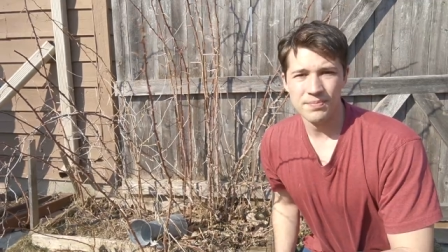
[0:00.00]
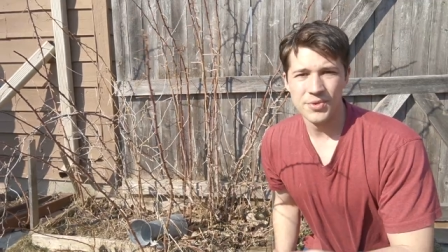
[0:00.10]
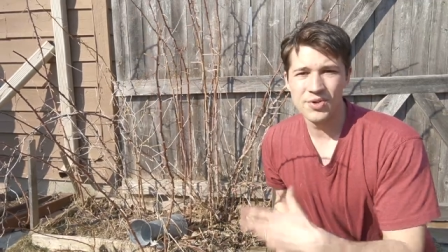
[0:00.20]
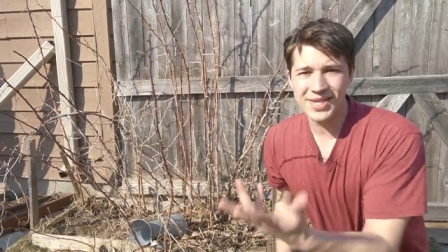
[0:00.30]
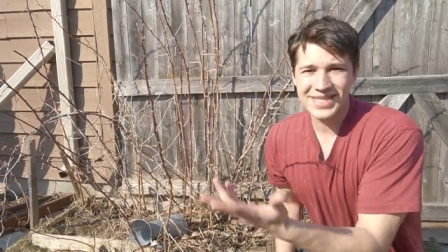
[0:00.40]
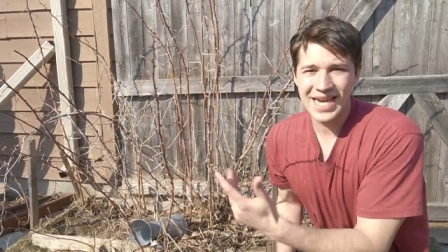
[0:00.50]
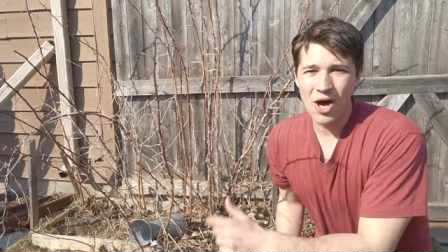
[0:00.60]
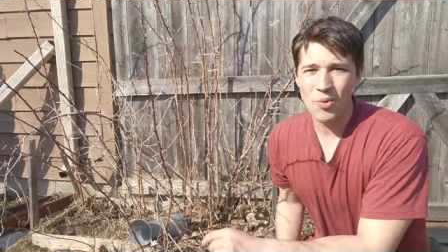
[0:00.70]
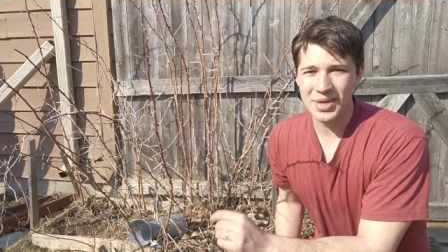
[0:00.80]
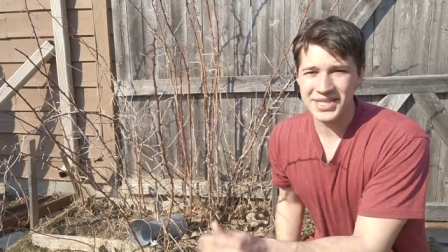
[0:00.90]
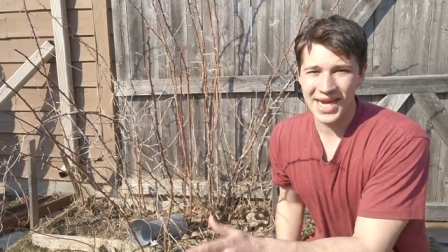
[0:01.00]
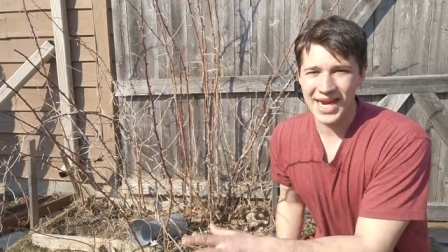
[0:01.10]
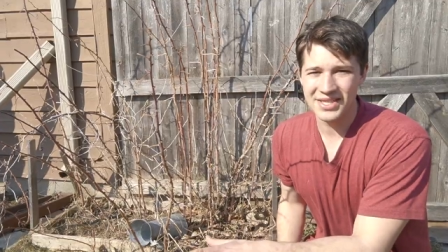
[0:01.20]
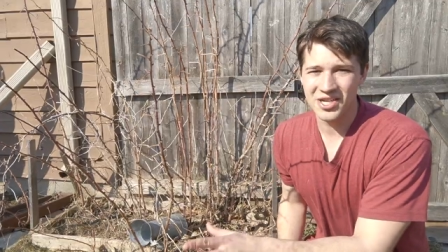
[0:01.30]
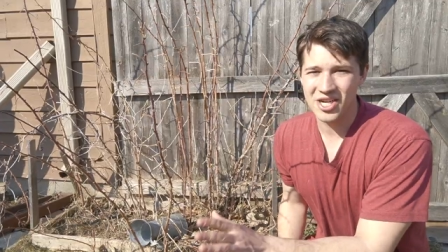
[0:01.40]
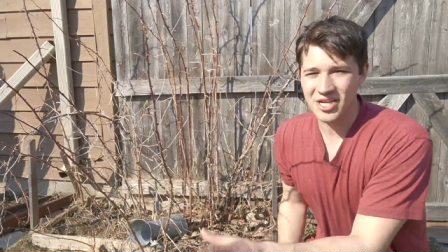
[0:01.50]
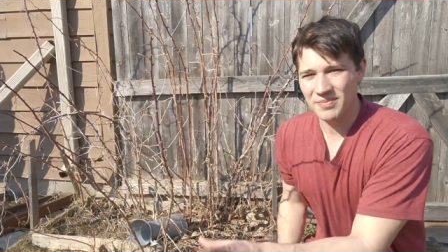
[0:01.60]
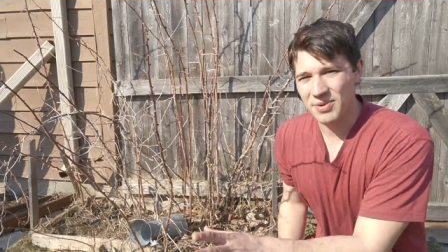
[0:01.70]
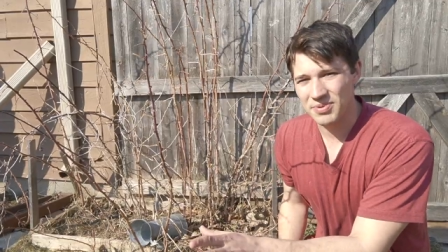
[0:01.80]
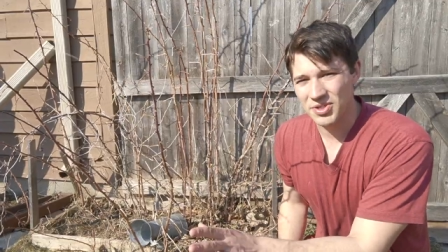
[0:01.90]
You can tell which canes aren't
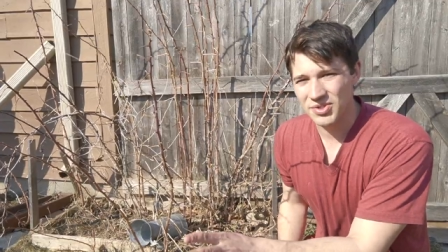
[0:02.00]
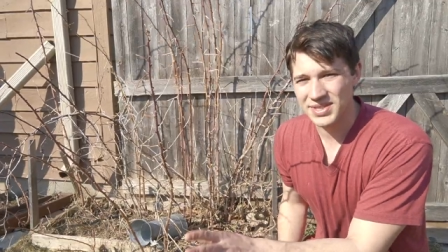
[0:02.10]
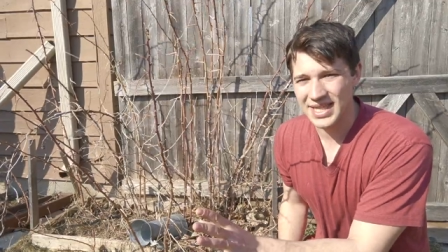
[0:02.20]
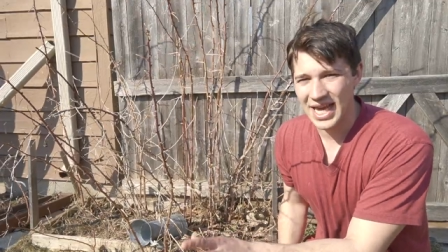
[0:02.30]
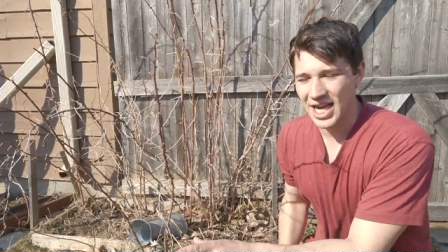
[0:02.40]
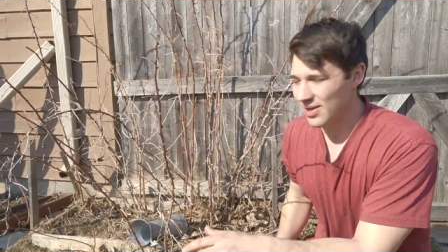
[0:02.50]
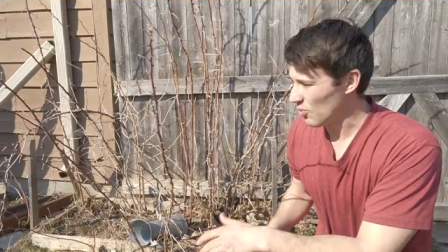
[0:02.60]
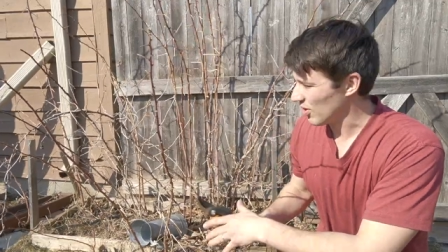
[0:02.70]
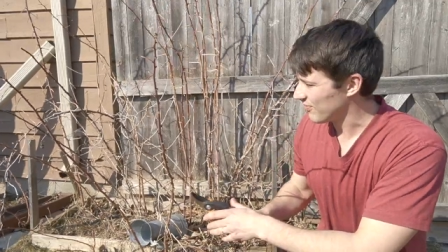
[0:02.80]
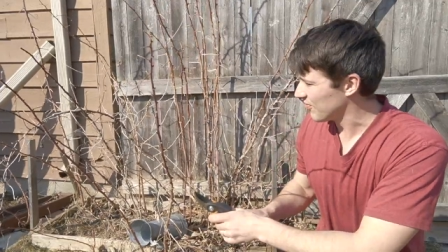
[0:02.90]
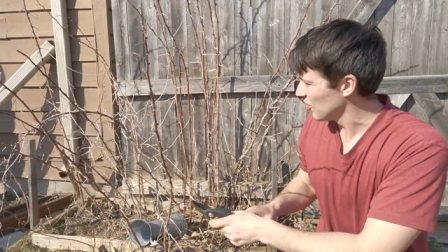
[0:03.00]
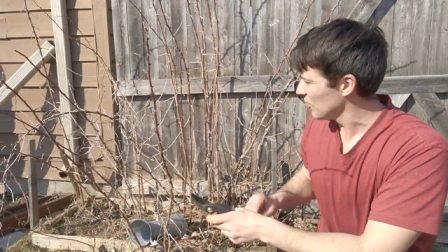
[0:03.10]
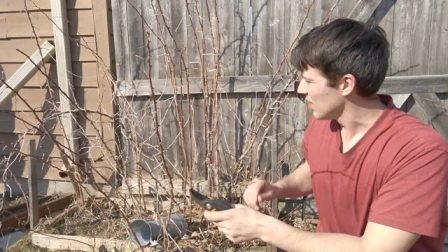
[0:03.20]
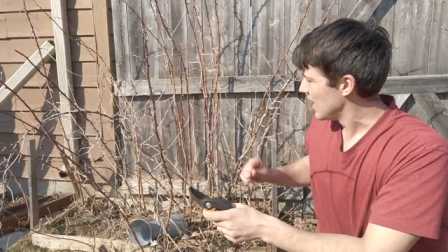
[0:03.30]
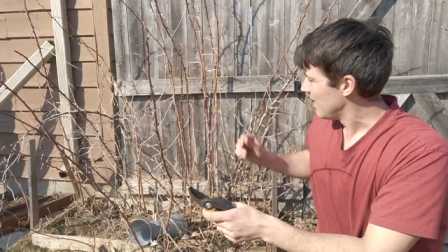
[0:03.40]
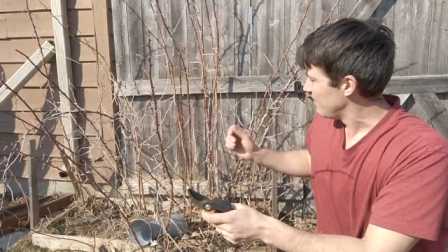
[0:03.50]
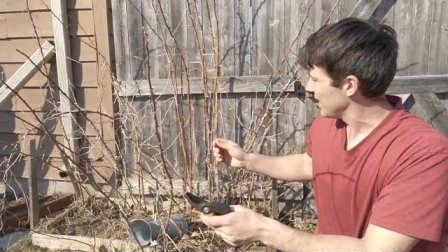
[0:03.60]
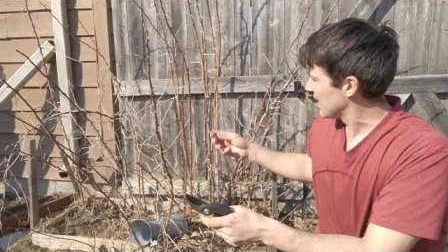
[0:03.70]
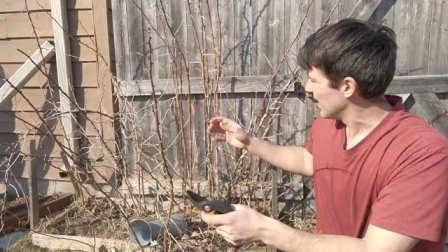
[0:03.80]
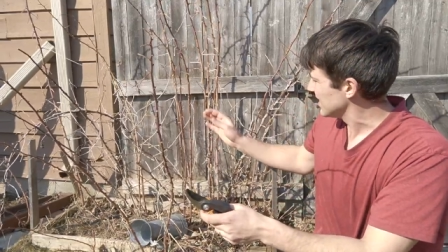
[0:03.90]
gonna be producing any more fruit
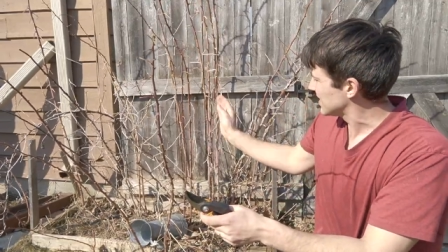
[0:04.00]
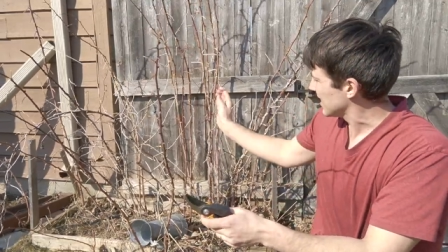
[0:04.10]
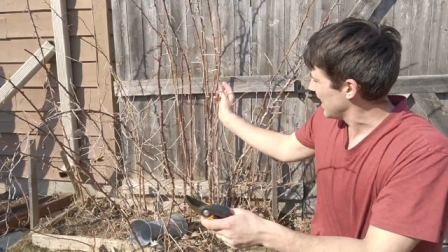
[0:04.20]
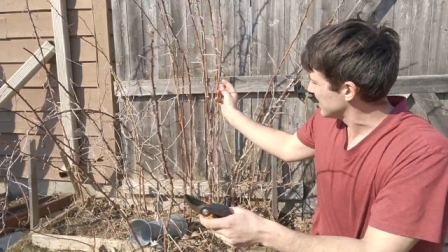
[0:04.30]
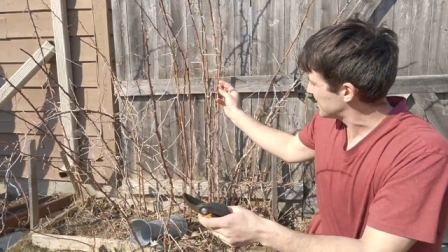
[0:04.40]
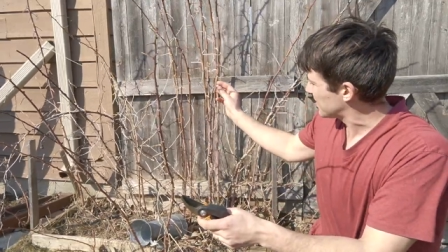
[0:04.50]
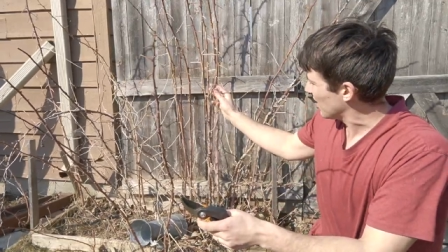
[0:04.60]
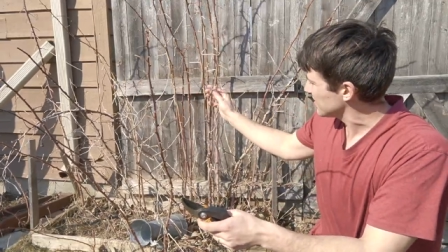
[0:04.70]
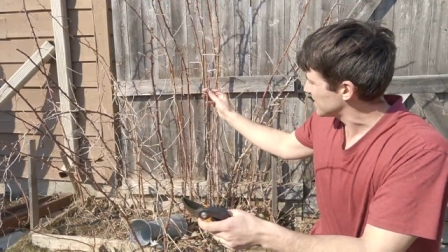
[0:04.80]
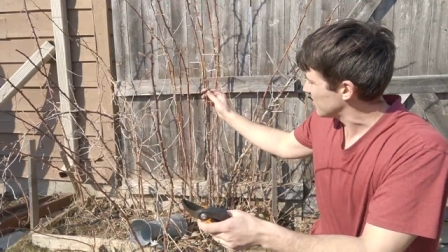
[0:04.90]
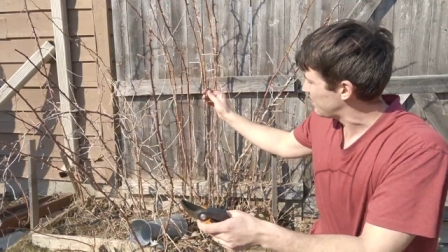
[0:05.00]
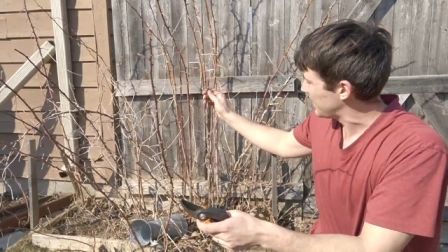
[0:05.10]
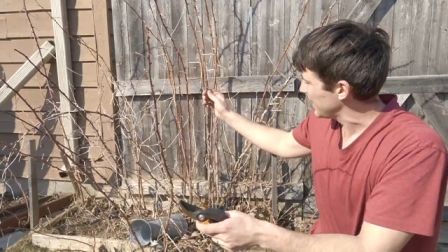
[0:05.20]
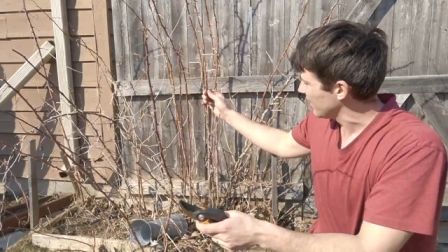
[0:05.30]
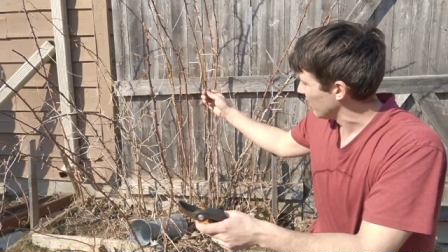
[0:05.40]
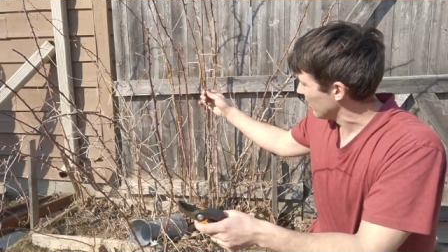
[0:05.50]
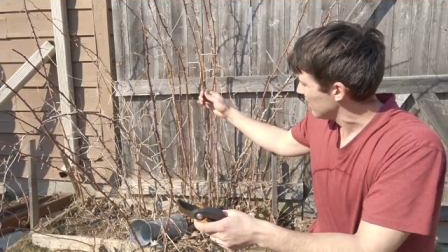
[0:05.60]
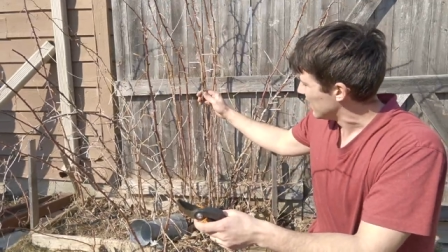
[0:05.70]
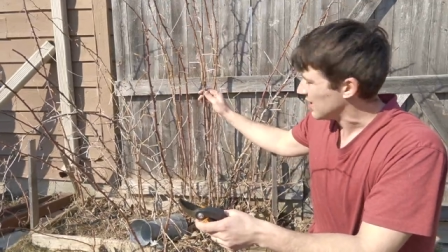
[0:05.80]
because it starts to peel